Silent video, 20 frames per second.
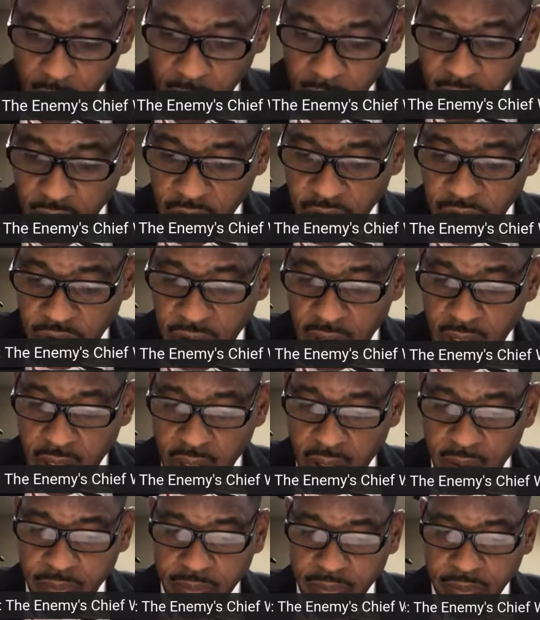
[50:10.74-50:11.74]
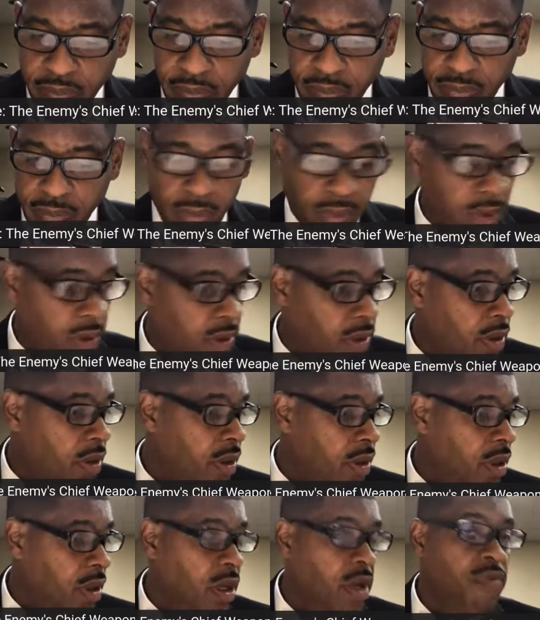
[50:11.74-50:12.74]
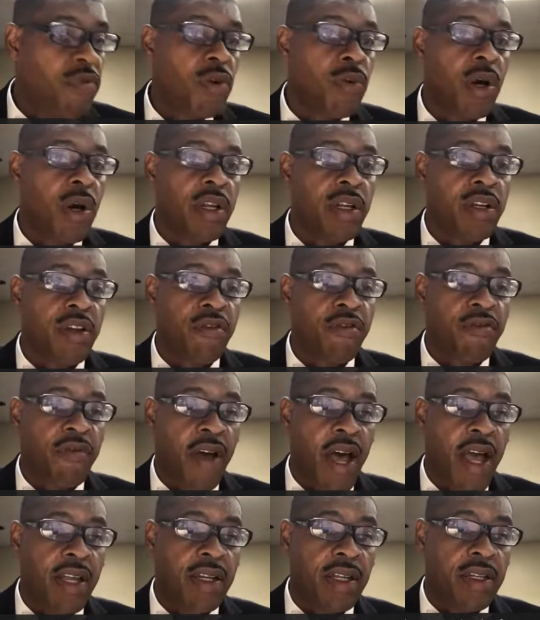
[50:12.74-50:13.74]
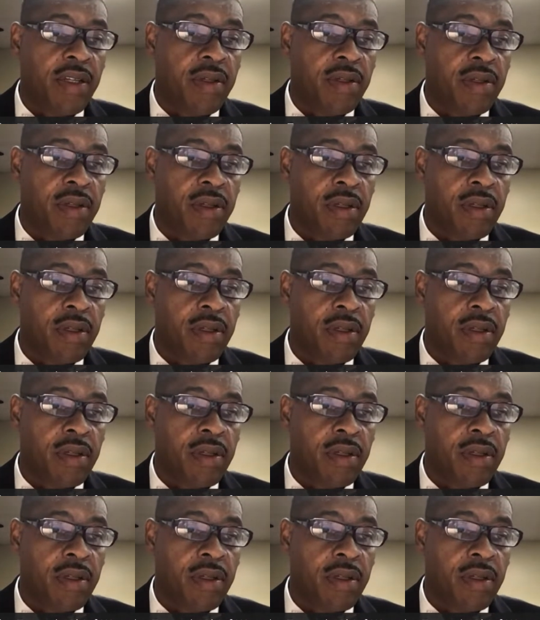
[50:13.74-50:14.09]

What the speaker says: See, fear, if you want to define it,